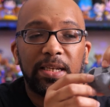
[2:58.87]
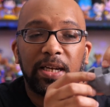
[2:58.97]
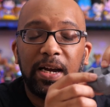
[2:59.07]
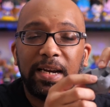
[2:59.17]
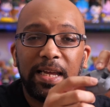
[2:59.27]

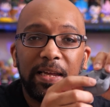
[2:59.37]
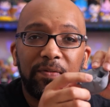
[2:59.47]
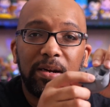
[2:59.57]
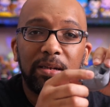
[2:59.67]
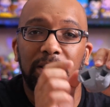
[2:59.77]
it's
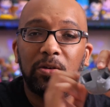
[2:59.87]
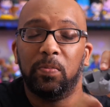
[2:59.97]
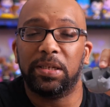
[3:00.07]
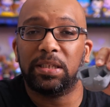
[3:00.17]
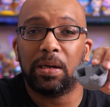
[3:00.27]
uneven, it's a
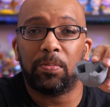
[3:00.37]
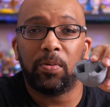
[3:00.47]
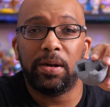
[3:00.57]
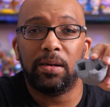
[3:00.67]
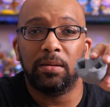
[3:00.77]
little bit
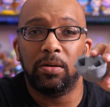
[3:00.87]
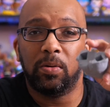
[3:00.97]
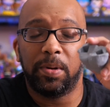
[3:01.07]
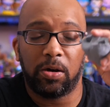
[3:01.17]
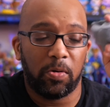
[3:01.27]
separated, a little bit